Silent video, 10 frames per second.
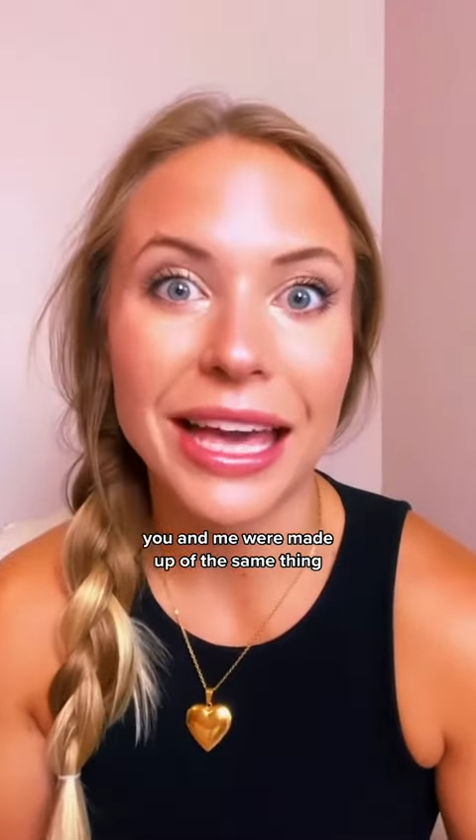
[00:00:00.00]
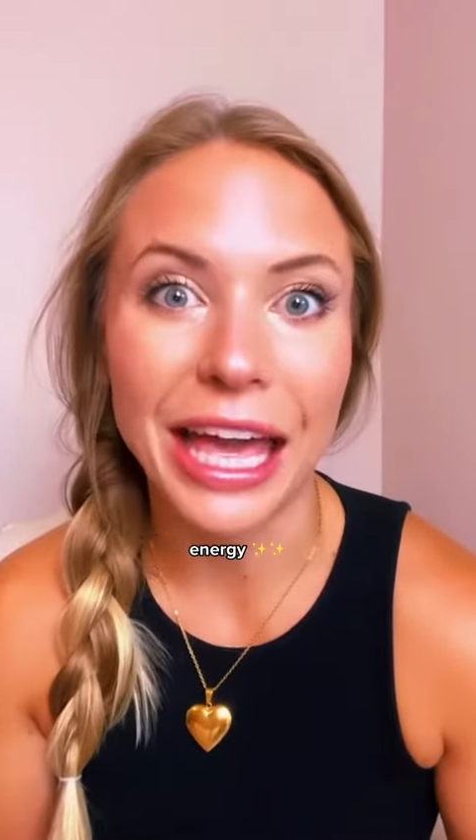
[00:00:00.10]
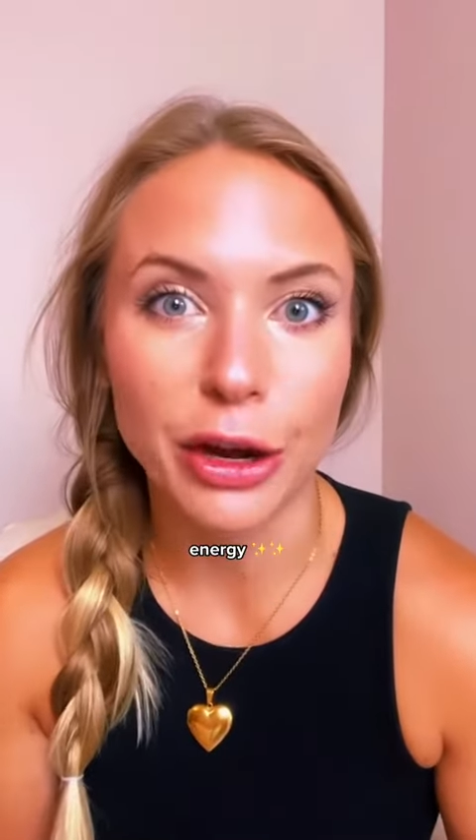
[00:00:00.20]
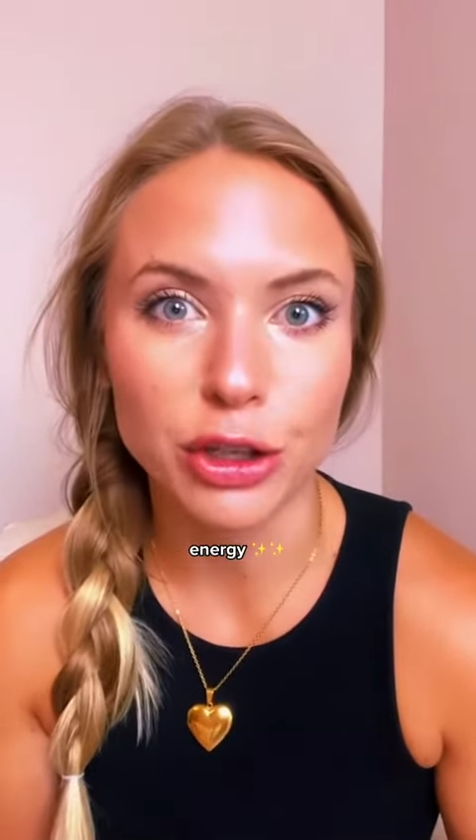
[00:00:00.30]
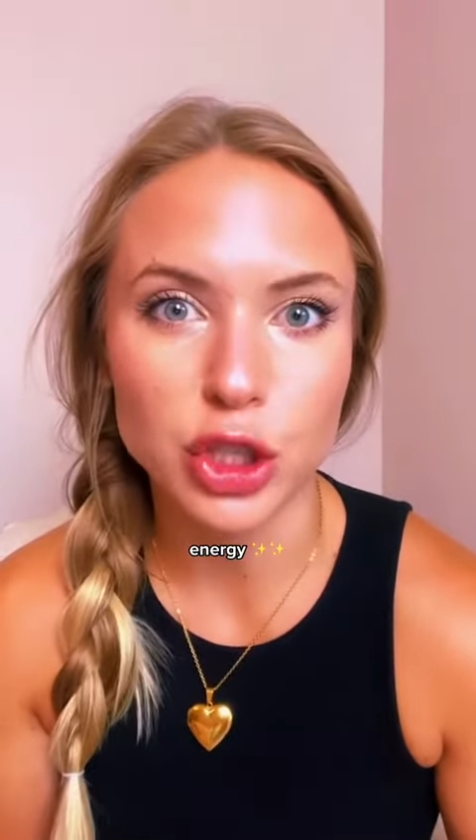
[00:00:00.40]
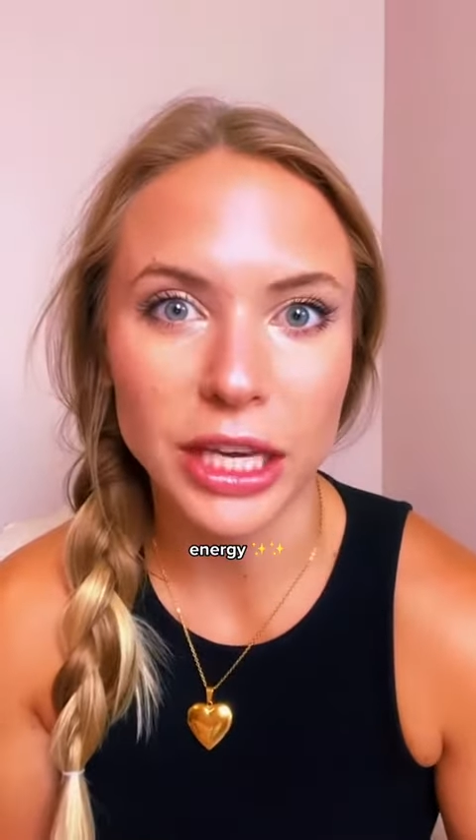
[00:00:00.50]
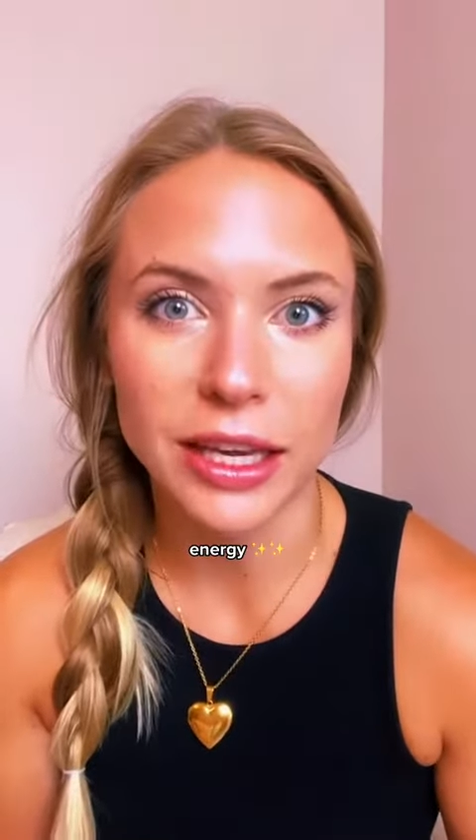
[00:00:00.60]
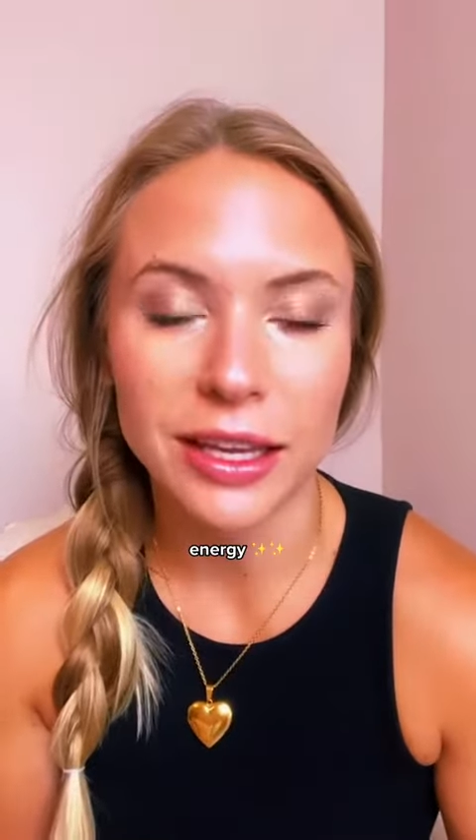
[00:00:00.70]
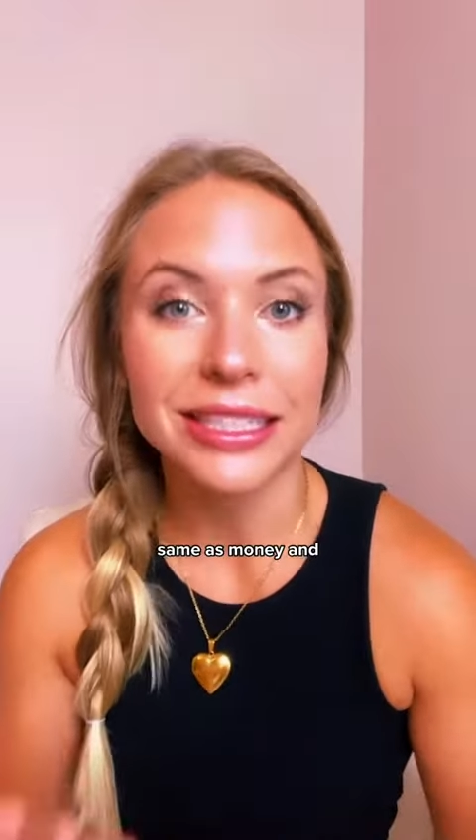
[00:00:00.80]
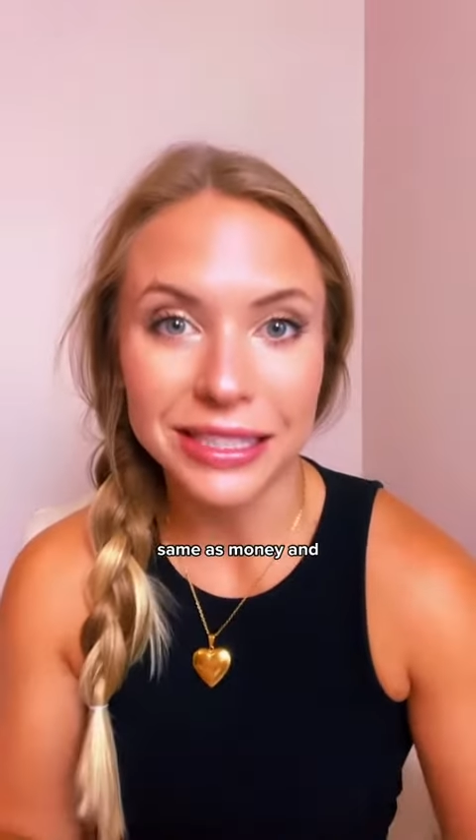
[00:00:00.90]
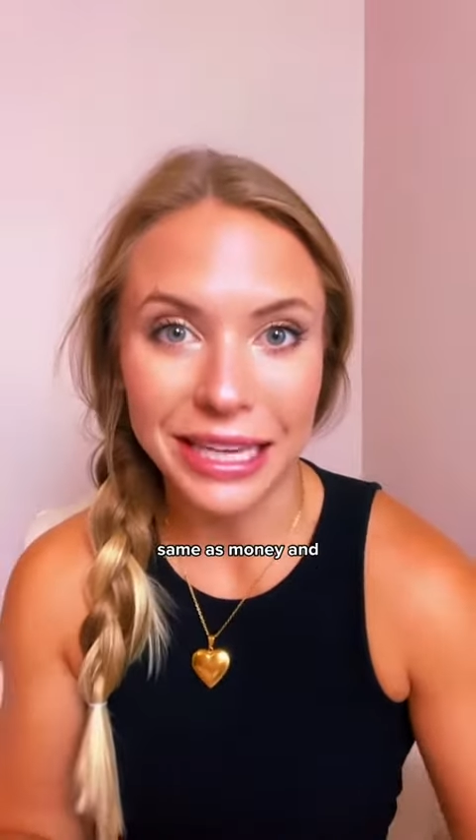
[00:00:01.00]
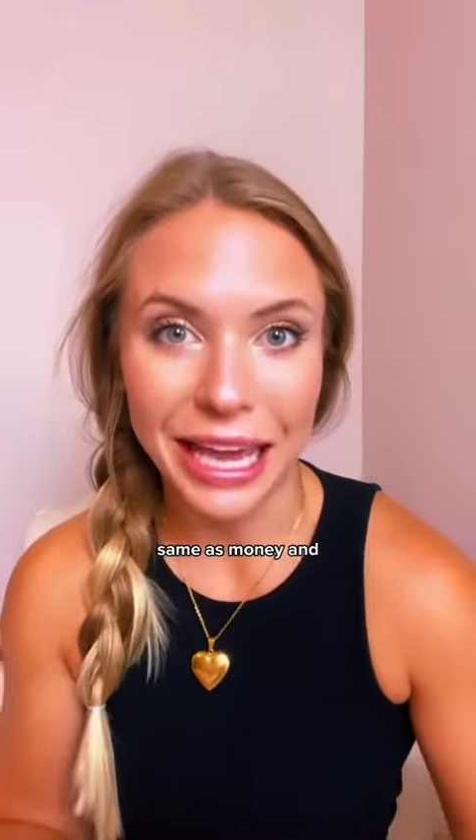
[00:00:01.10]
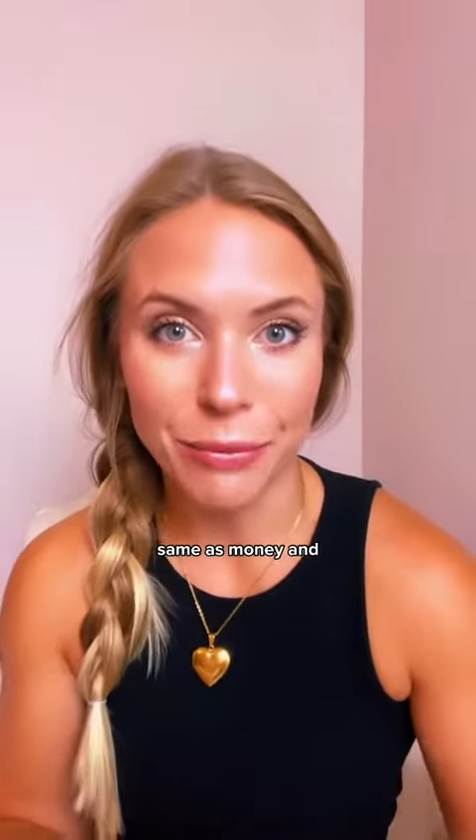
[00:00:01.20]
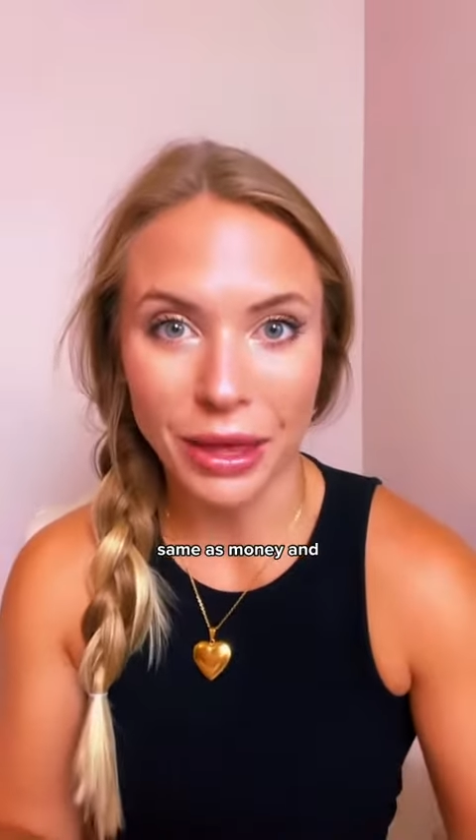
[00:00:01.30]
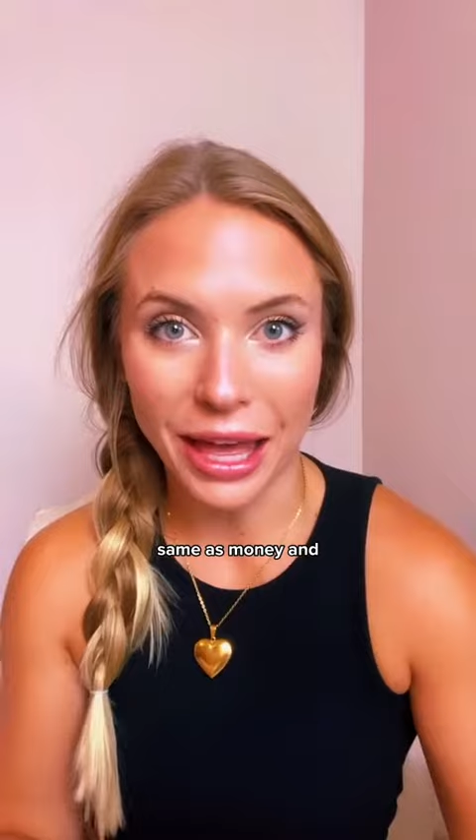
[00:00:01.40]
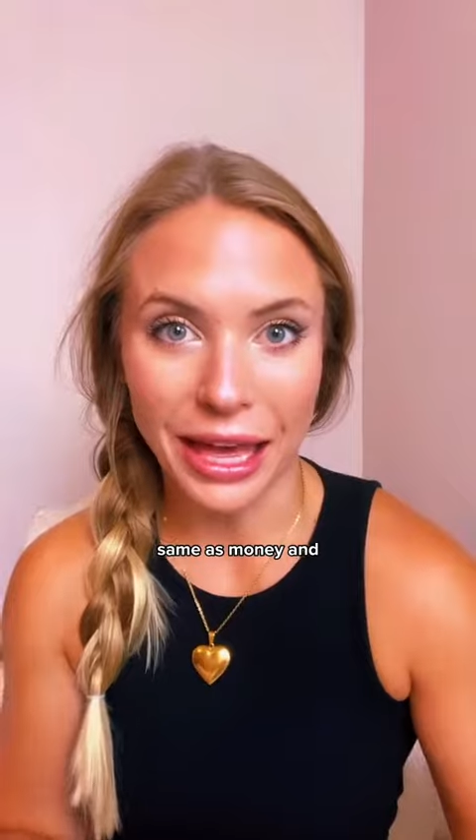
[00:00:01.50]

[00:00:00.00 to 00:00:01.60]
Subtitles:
Energy. Same